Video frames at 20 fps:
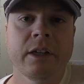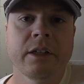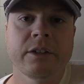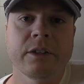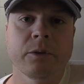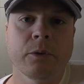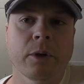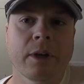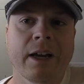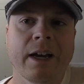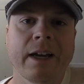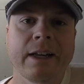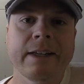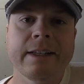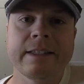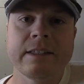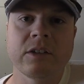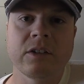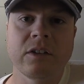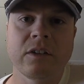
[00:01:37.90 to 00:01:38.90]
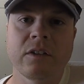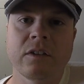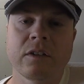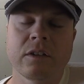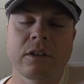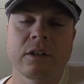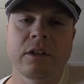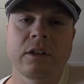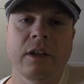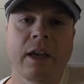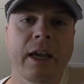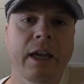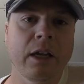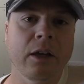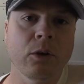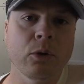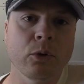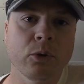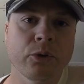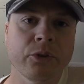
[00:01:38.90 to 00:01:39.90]
General guidance is the
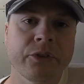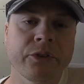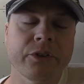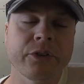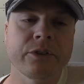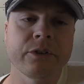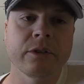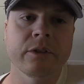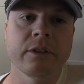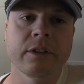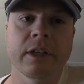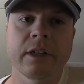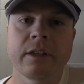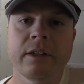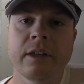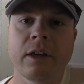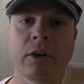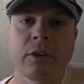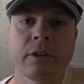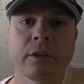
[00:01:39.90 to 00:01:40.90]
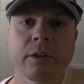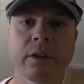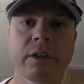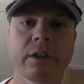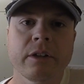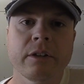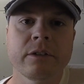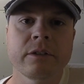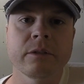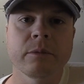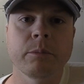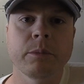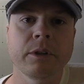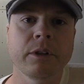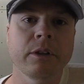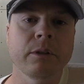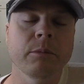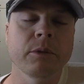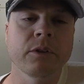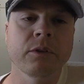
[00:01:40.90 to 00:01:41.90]
angles that you get calculated should
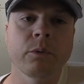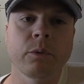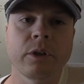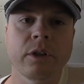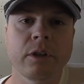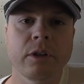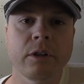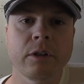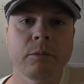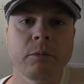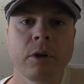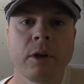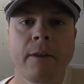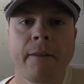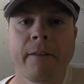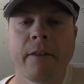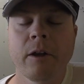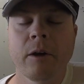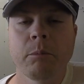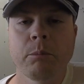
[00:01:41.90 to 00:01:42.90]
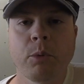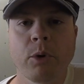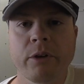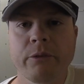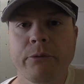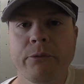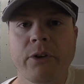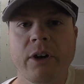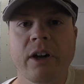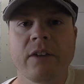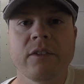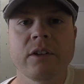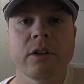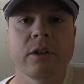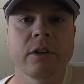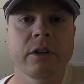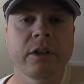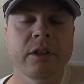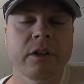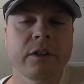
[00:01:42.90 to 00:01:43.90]
be between zero point five
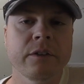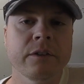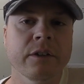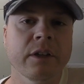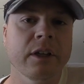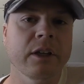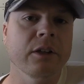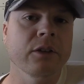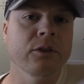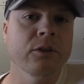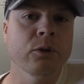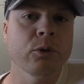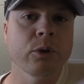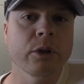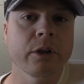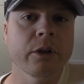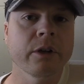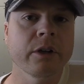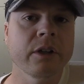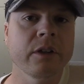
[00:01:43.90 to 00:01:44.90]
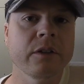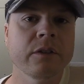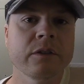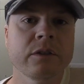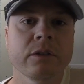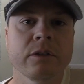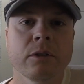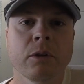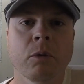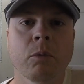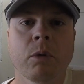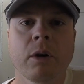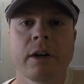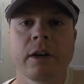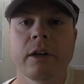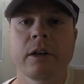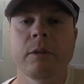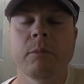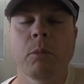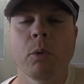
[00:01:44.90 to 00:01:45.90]
degrees and two degrees. You don't
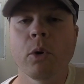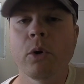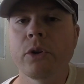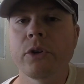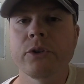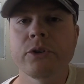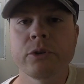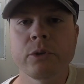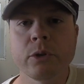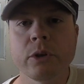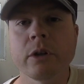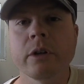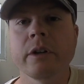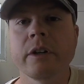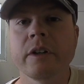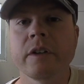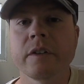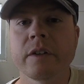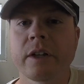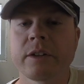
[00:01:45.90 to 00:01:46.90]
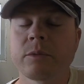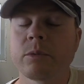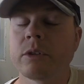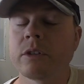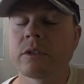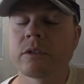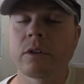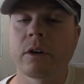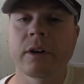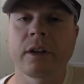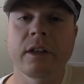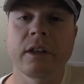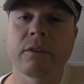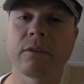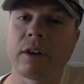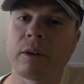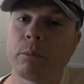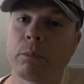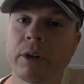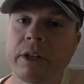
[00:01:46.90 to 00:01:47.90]
want any more than two degrees, that's when you start getting
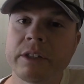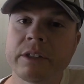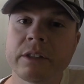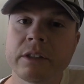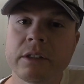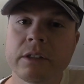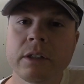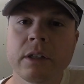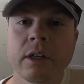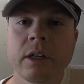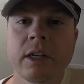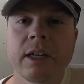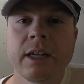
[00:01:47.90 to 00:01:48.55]
vibration,